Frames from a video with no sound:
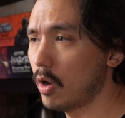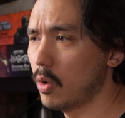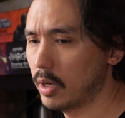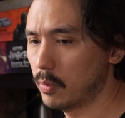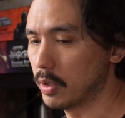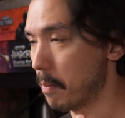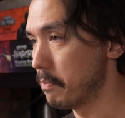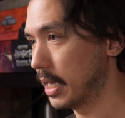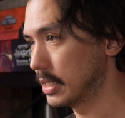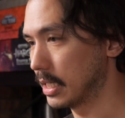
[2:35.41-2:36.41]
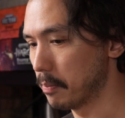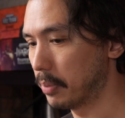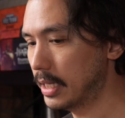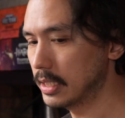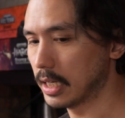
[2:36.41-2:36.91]
Not only with mixing
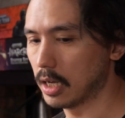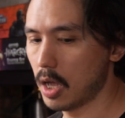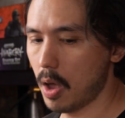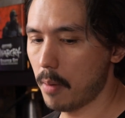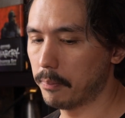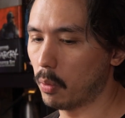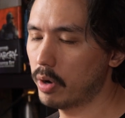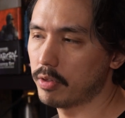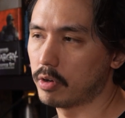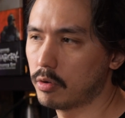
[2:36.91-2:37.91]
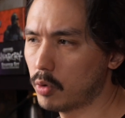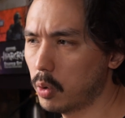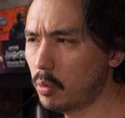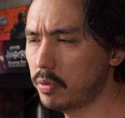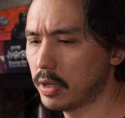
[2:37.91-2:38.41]
and blending, but one of the
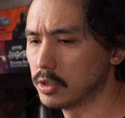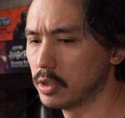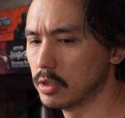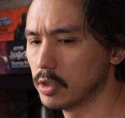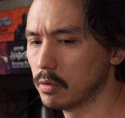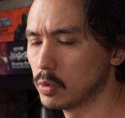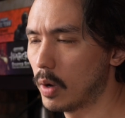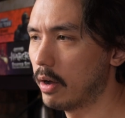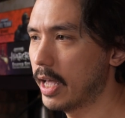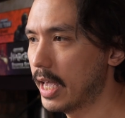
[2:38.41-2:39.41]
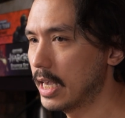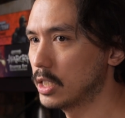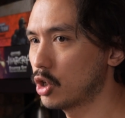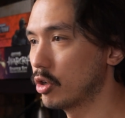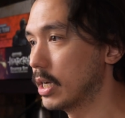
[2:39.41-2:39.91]
cool things you can do as well
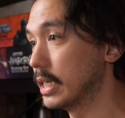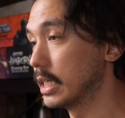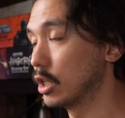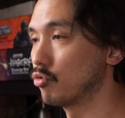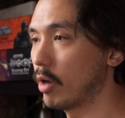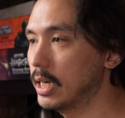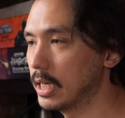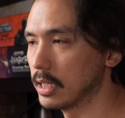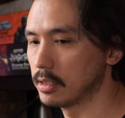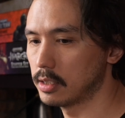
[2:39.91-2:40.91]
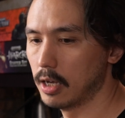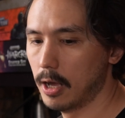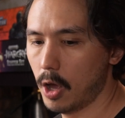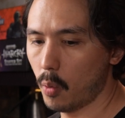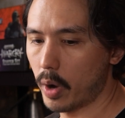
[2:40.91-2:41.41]
is creating gradients,
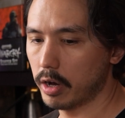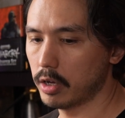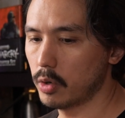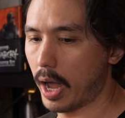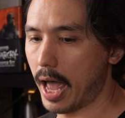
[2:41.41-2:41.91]
where you